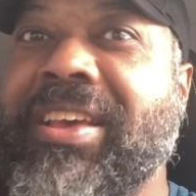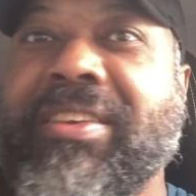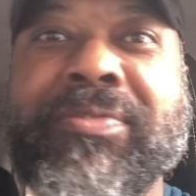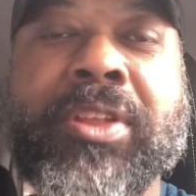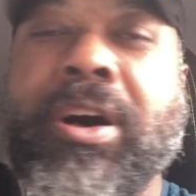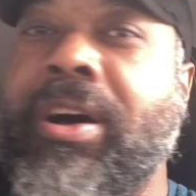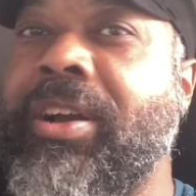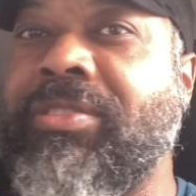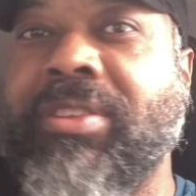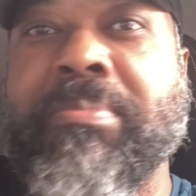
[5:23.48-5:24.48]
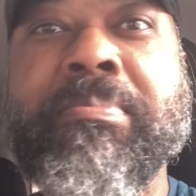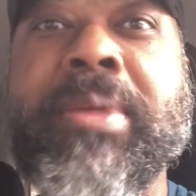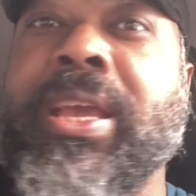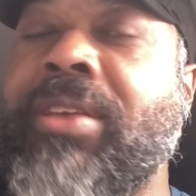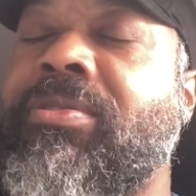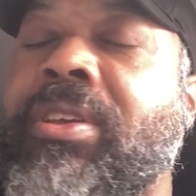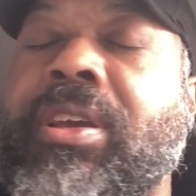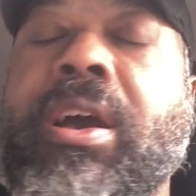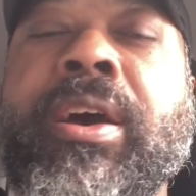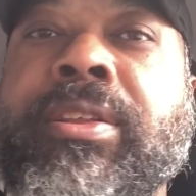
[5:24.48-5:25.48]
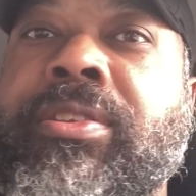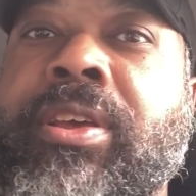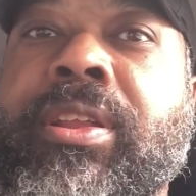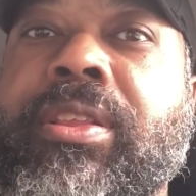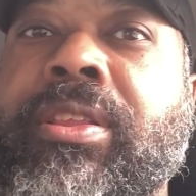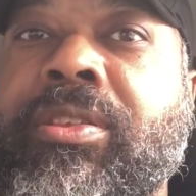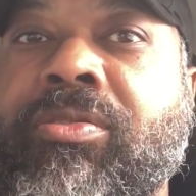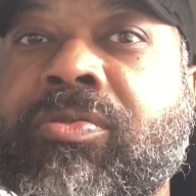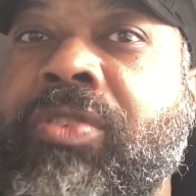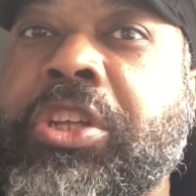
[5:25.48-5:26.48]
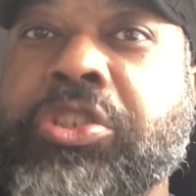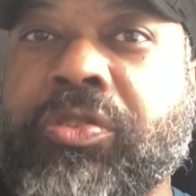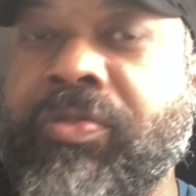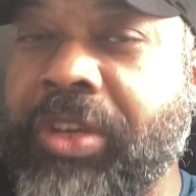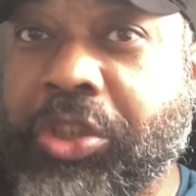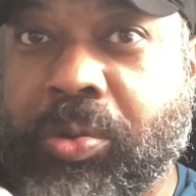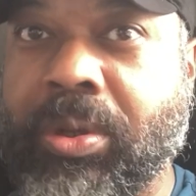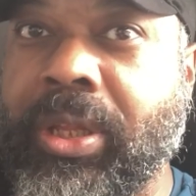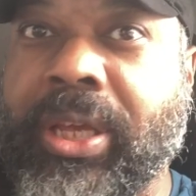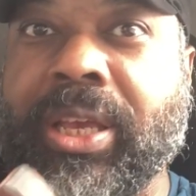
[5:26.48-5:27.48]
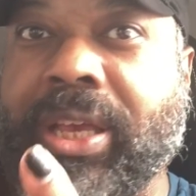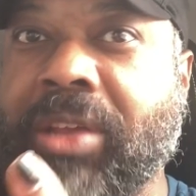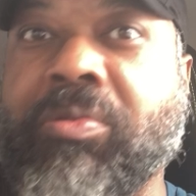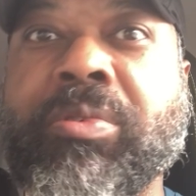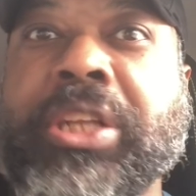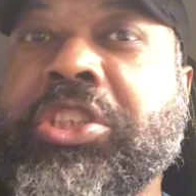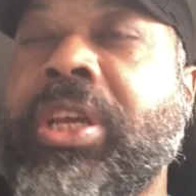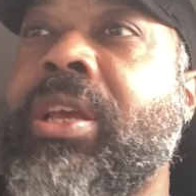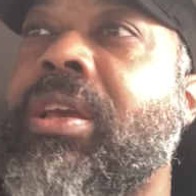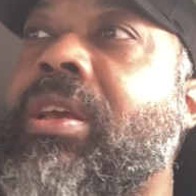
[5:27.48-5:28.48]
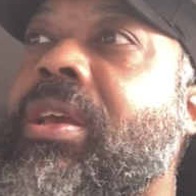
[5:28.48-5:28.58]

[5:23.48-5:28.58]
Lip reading: vlogs and amazing content that is visually enriching.